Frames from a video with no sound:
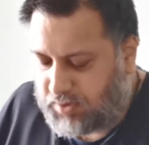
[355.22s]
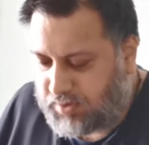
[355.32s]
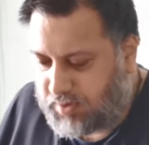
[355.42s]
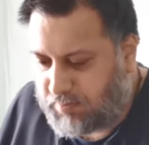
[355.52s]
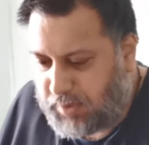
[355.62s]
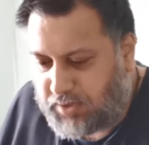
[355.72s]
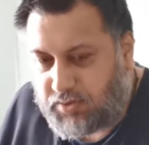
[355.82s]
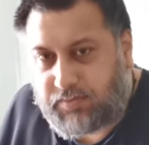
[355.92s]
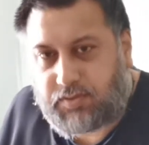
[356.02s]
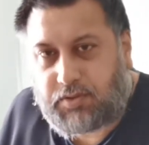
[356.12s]
just a bent
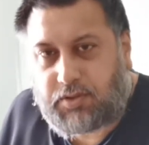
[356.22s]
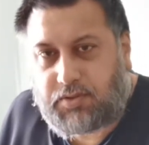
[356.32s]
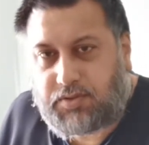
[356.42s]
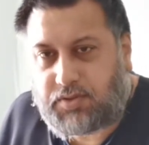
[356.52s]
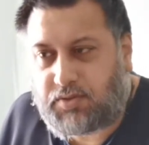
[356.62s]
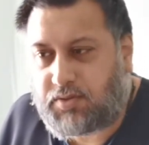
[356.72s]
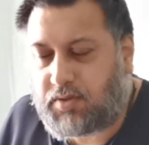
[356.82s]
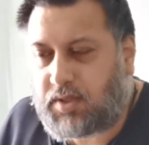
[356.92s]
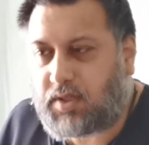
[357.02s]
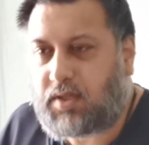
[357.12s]
over row. So
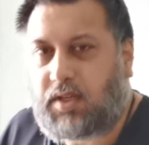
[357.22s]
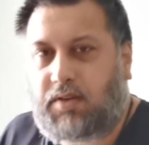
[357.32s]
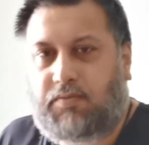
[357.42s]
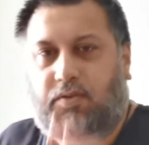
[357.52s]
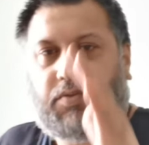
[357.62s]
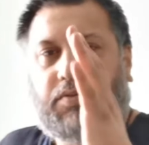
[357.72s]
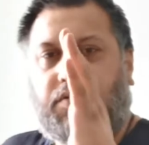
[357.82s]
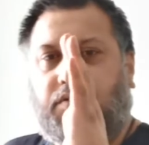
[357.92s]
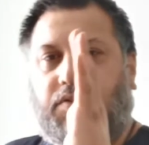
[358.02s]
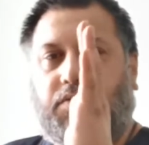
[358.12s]
going to lean
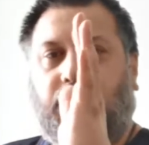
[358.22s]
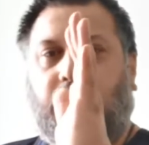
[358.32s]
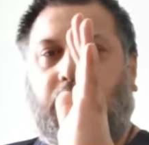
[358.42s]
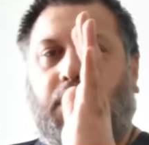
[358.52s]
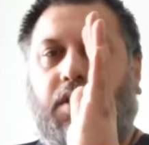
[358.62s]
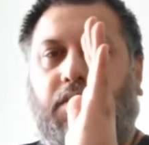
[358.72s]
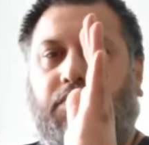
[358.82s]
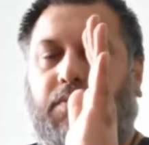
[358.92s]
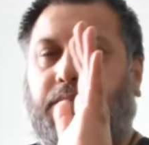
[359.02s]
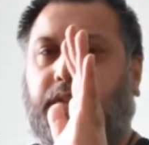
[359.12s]
forward. So
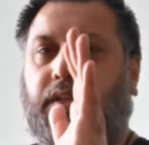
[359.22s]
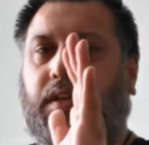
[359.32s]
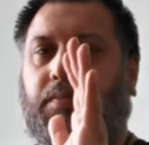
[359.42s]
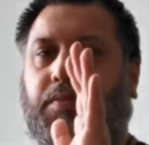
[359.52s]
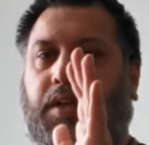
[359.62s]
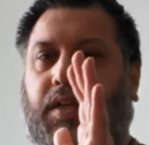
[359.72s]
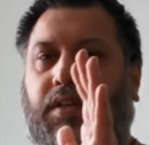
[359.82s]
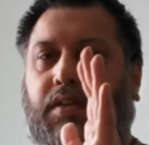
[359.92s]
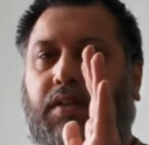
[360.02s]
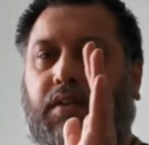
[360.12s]
from sitting
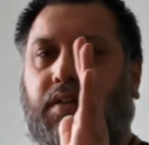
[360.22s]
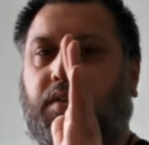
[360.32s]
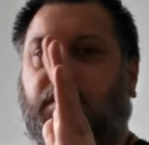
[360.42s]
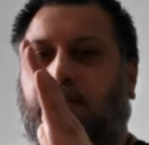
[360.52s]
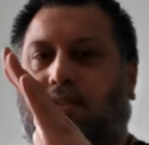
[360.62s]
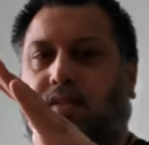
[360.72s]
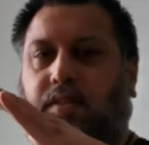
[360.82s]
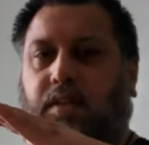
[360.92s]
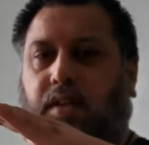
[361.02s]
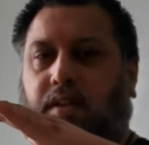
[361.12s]
upright, just
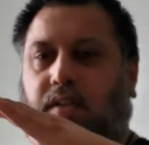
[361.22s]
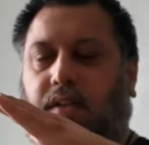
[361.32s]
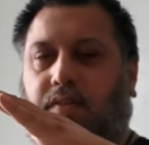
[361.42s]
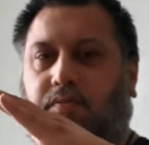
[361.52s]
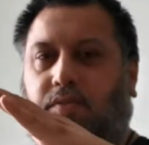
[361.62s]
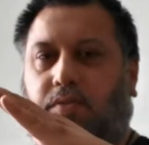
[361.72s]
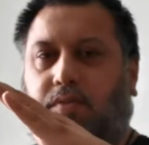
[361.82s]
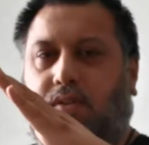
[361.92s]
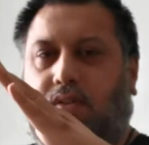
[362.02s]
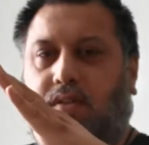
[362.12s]
kind of lean
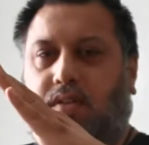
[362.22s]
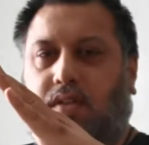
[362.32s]
forward,